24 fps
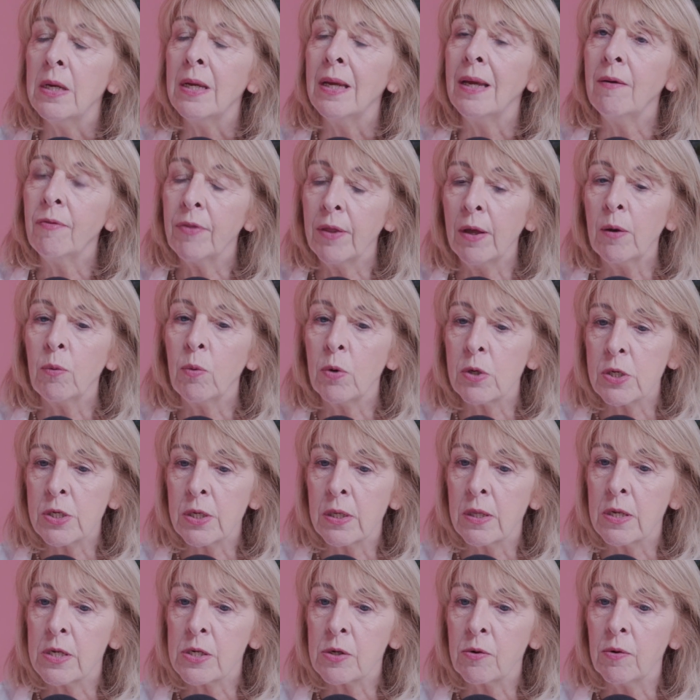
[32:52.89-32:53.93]
if they're
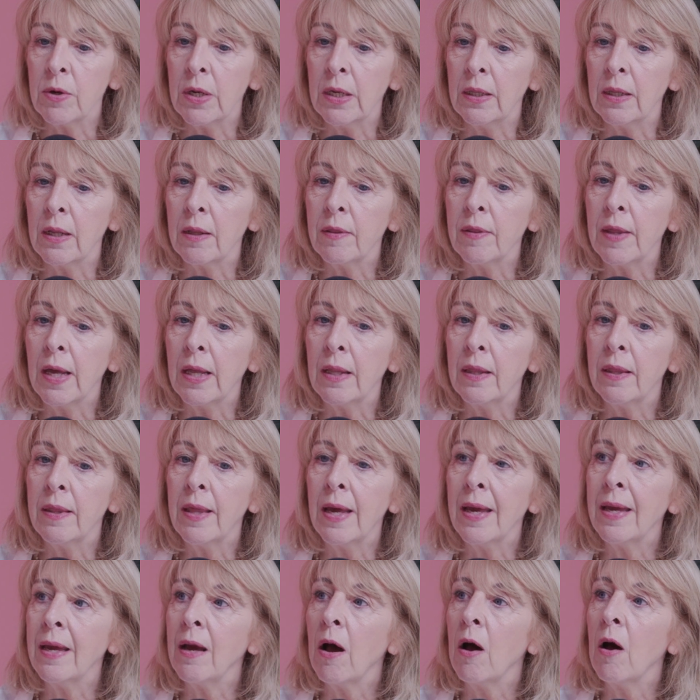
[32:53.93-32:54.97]
watching the screen, then
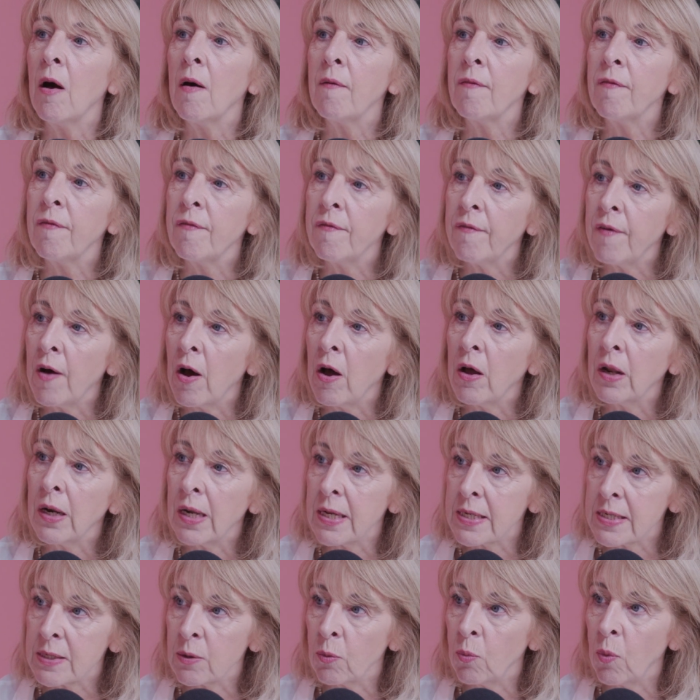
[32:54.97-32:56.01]
they are far
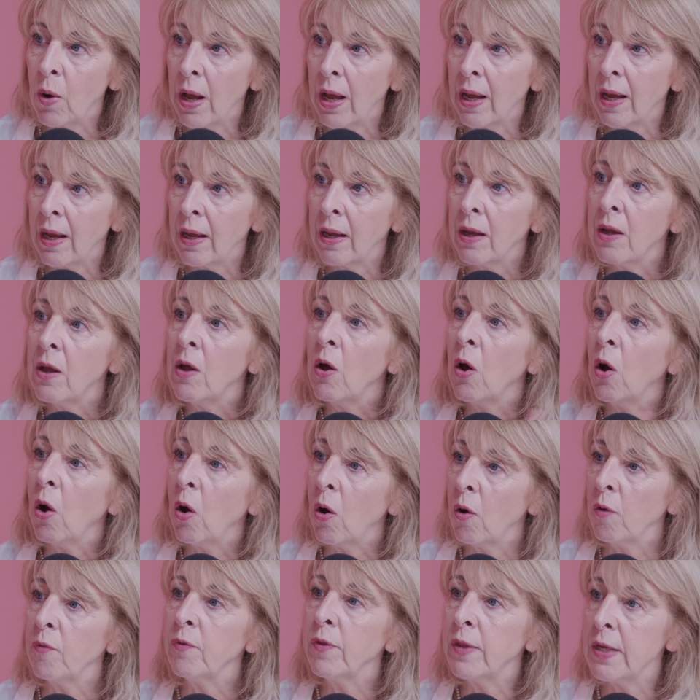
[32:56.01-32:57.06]
less aware
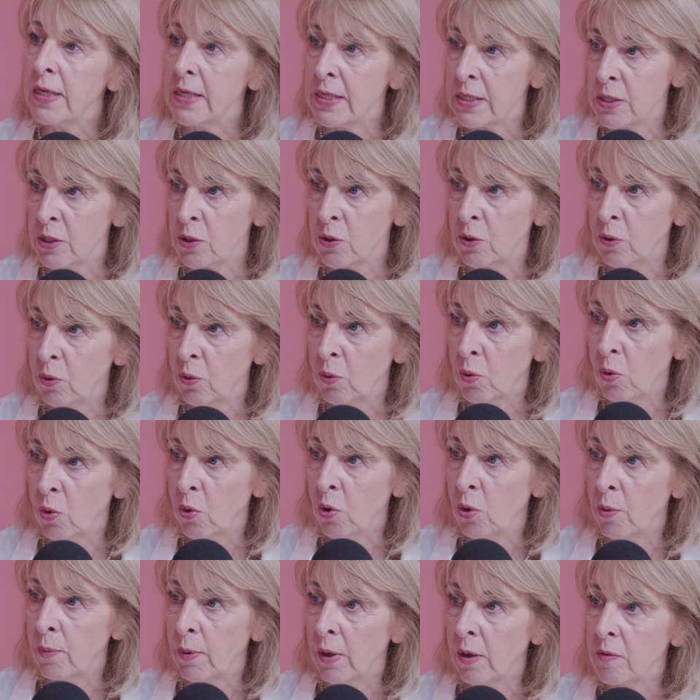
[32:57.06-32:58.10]
of these two
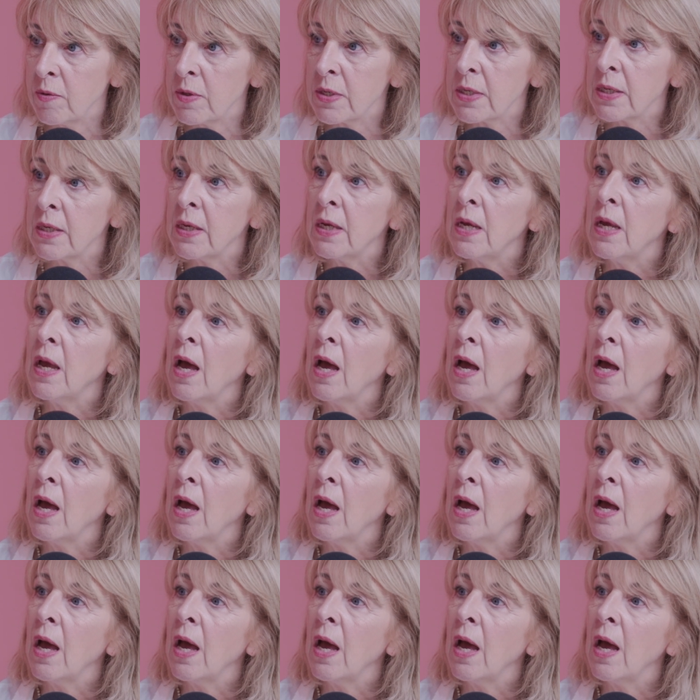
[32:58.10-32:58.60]
hormones,